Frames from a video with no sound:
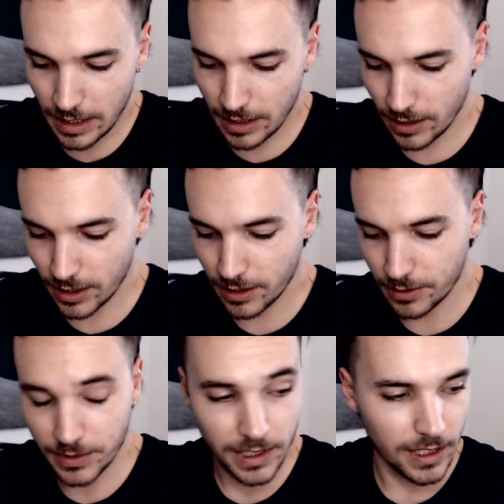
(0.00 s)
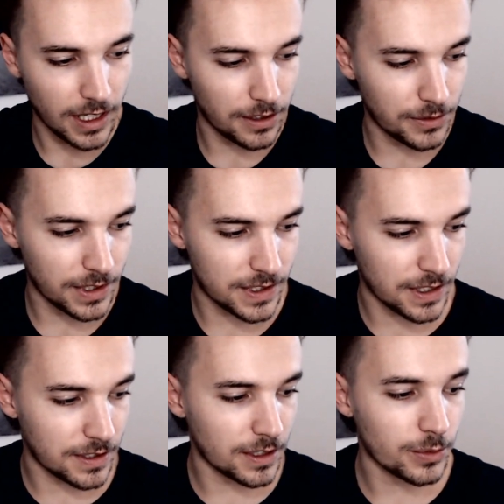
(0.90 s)
I kind of did it out of
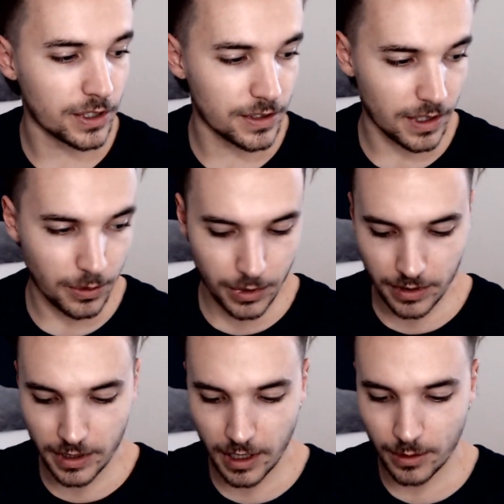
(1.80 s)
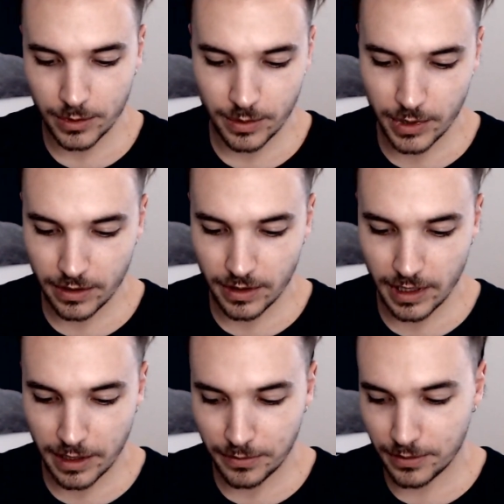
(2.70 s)
necessity because I wanted the cable to be on the
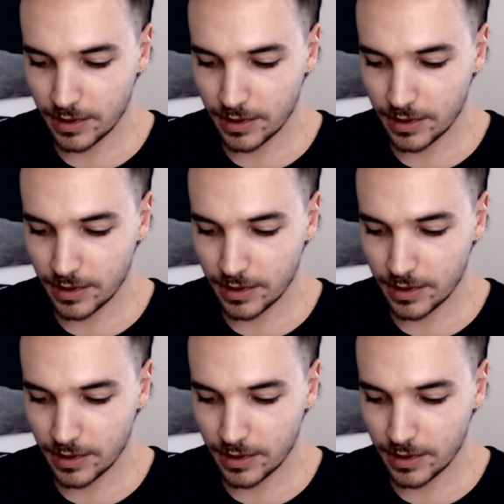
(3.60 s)
left